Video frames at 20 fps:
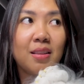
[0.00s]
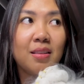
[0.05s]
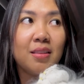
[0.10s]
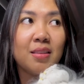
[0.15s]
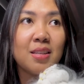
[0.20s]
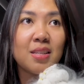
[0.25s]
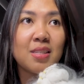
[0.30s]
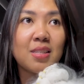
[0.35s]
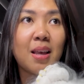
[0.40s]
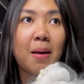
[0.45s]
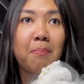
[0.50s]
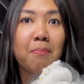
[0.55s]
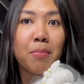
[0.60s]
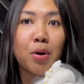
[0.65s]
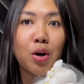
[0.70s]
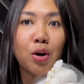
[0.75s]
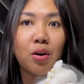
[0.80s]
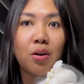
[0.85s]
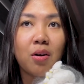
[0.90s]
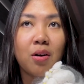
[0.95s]

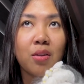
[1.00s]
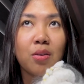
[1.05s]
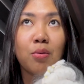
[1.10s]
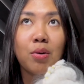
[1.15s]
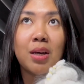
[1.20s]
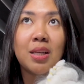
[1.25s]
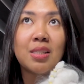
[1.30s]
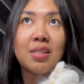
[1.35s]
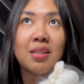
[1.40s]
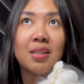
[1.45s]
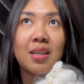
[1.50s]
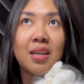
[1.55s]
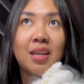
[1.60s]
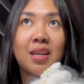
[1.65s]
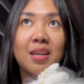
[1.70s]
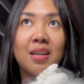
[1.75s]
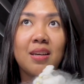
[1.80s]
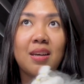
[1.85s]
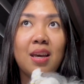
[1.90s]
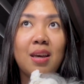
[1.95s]
December all the way to
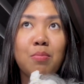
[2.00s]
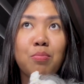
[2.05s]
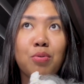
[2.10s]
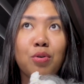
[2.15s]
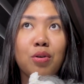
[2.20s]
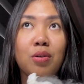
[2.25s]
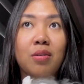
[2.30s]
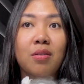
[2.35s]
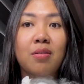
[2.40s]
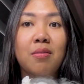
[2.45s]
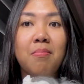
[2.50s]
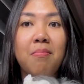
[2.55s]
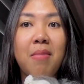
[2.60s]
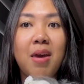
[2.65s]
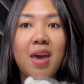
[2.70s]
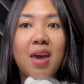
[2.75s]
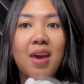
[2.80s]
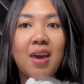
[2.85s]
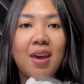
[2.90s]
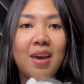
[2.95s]
like April,
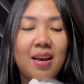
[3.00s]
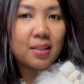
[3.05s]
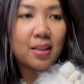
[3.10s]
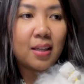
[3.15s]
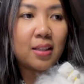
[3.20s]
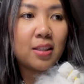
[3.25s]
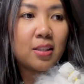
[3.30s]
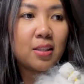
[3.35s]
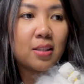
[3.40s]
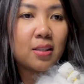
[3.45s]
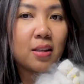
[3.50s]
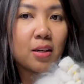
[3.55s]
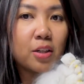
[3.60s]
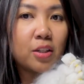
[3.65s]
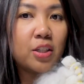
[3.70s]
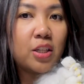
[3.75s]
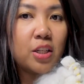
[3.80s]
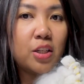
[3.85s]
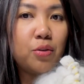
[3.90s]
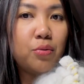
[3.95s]
May it's the
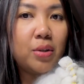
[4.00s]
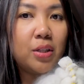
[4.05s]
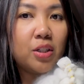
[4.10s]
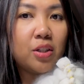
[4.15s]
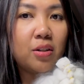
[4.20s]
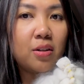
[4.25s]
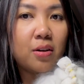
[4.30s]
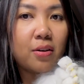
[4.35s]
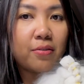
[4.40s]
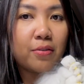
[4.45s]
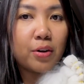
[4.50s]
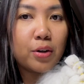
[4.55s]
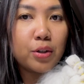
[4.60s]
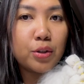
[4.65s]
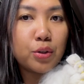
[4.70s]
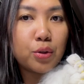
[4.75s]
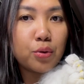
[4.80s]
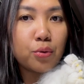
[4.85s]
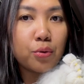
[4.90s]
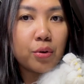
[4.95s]
continuation of her
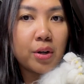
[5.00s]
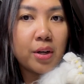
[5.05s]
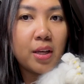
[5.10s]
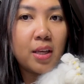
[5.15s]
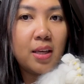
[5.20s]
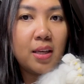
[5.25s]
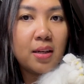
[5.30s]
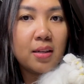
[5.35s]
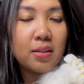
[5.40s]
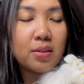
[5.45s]
story.